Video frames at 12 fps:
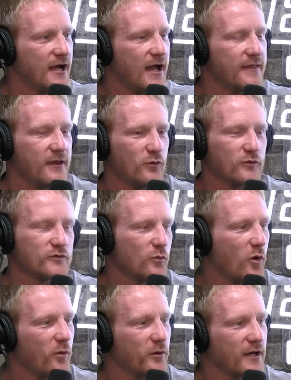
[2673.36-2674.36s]
and then
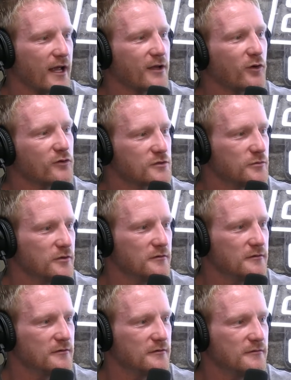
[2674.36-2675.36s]
also, what would I
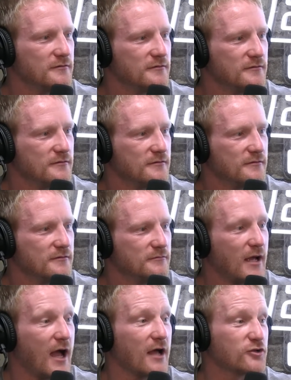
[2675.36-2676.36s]
contribute?
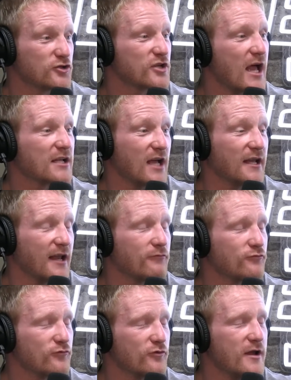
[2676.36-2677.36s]

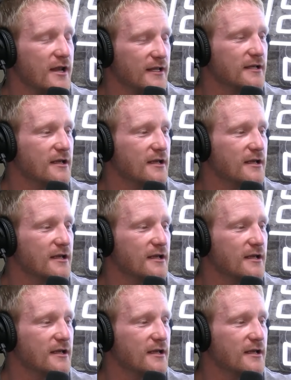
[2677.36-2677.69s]
I'd really.